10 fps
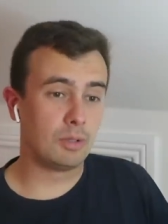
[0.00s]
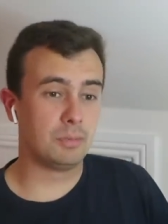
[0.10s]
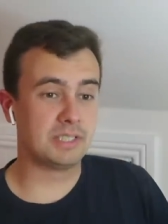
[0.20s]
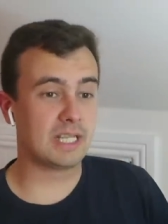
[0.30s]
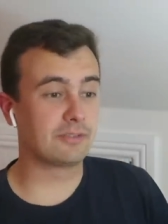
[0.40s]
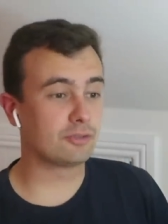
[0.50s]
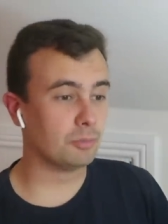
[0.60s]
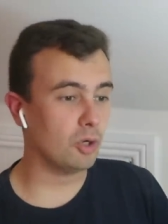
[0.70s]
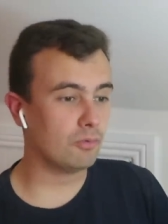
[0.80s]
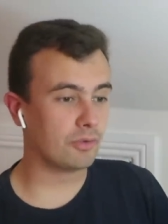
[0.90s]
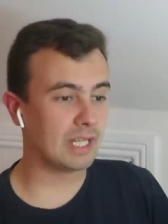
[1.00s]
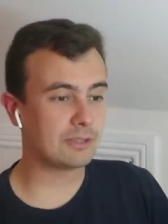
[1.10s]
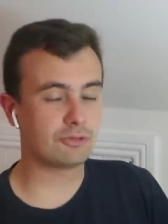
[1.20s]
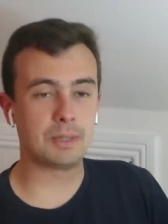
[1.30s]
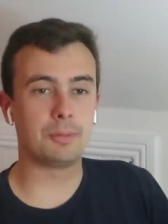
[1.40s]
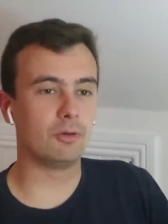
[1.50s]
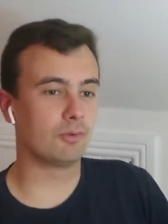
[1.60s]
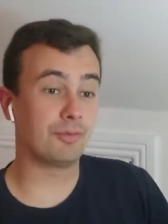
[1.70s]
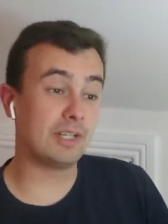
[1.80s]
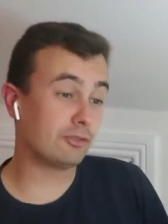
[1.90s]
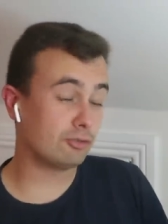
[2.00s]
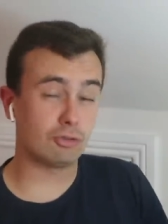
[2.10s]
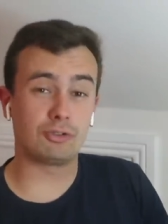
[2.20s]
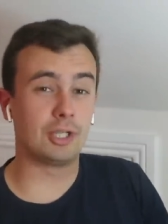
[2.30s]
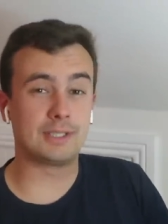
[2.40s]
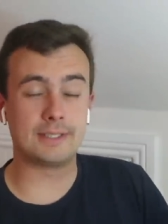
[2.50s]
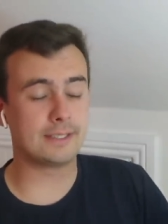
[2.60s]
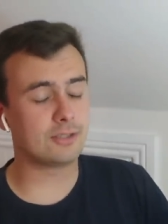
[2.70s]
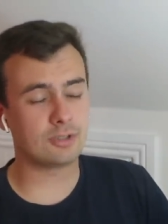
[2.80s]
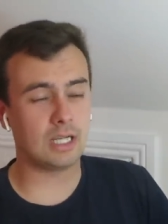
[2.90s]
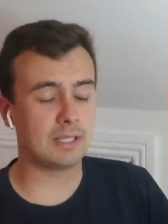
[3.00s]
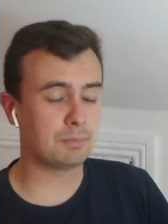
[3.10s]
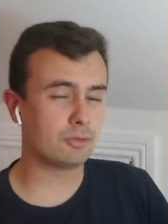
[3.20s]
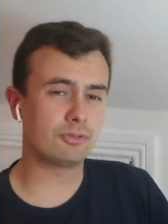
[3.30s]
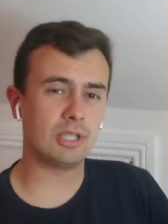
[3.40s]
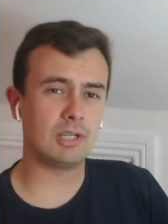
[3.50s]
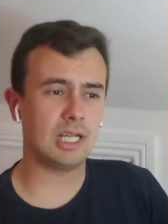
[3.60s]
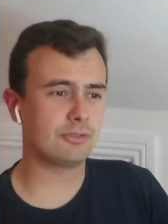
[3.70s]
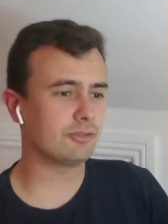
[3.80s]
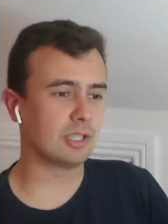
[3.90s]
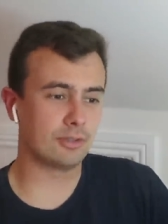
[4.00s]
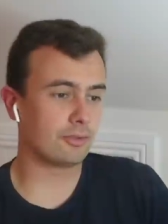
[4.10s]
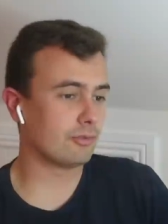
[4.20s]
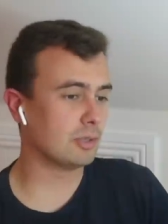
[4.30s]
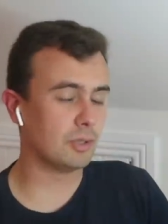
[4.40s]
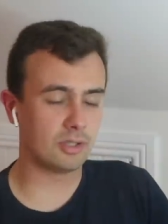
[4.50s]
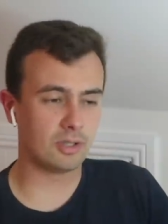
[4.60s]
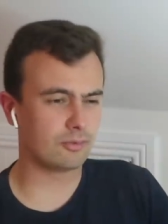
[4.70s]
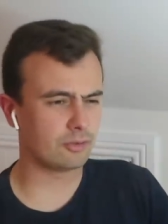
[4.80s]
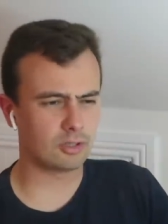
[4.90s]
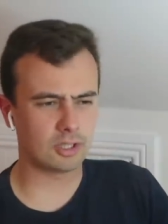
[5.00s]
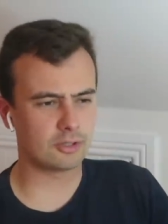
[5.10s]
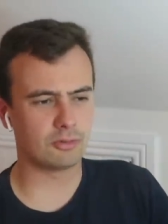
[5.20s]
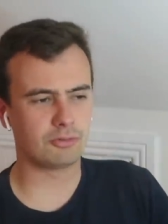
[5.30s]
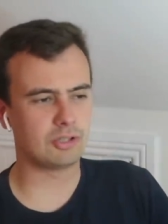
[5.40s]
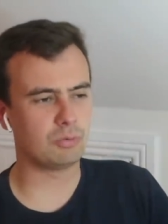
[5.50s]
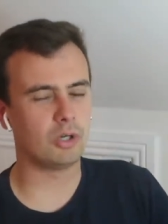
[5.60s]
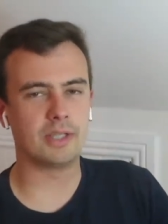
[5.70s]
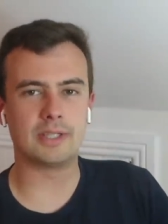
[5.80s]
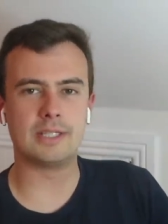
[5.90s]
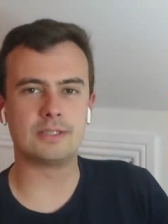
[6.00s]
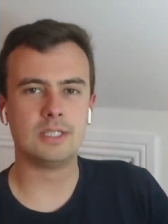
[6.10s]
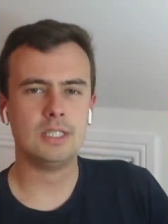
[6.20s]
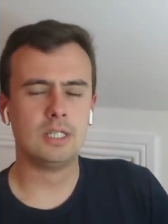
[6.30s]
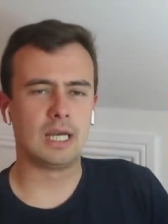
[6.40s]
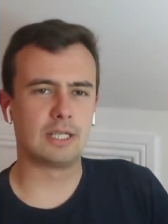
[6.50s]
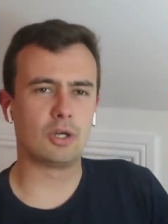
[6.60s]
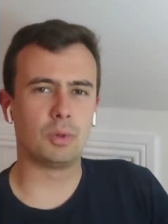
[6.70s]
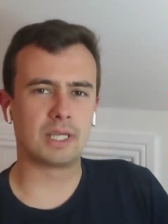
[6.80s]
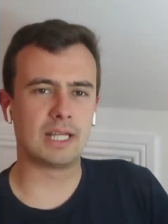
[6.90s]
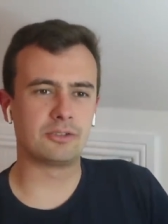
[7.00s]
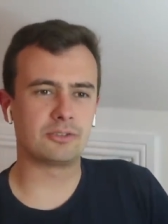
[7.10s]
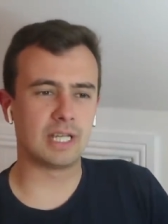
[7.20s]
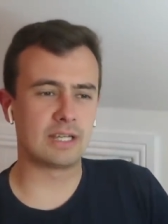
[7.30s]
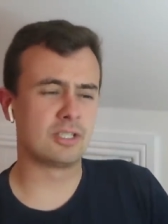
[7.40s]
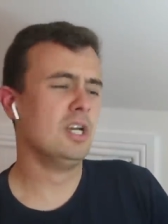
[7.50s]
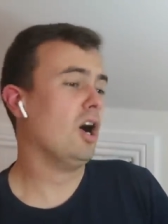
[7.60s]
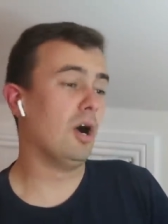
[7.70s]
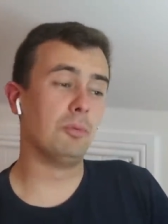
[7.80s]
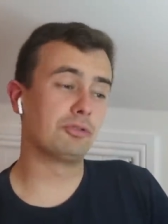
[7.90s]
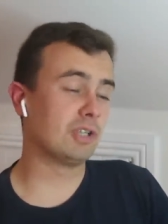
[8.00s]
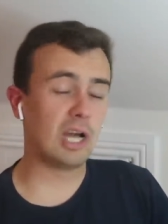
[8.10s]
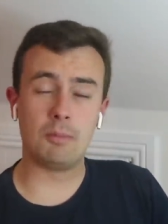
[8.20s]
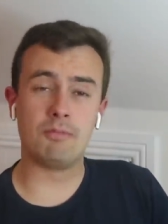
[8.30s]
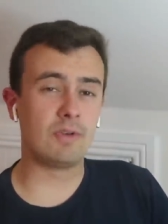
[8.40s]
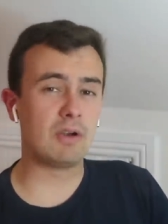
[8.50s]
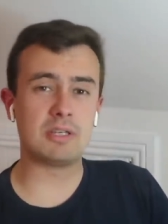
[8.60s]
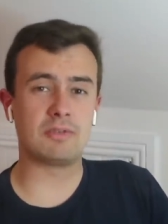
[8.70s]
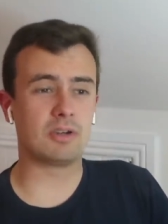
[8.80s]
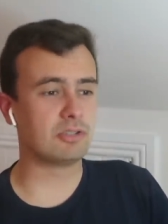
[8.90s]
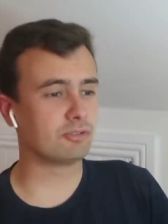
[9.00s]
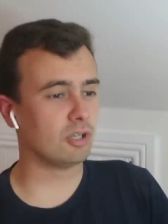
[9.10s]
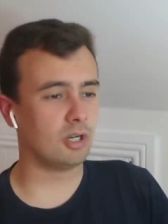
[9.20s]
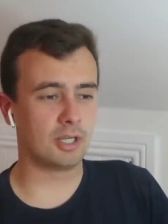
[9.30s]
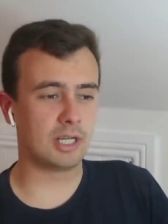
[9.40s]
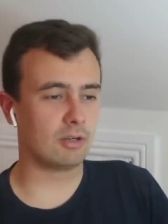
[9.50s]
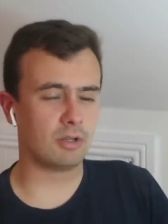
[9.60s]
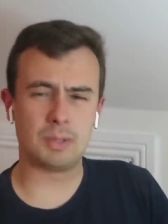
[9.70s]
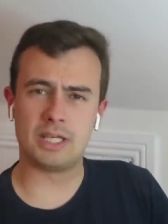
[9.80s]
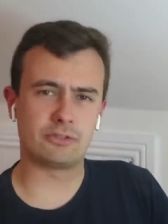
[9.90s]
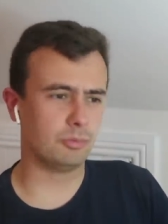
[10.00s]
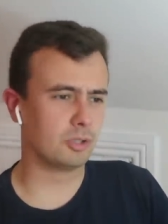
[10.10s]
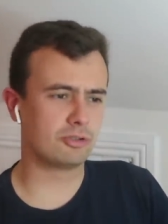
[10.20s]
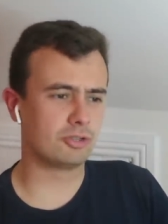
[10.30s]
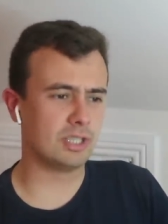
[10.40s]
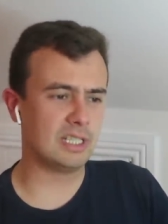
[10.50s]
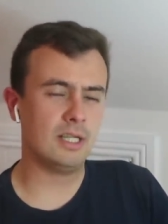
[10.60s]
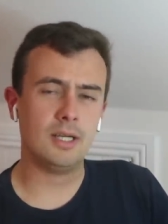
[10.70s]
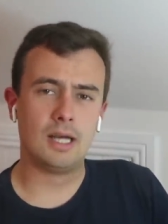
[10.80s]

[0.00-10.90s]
probably test him over that trip over fences, just like they did at, at Punchestown last year in the three mile novice hurdle. I don't see why they'd uh, go against that. I must say, I'm very, very strong here on Master McShee.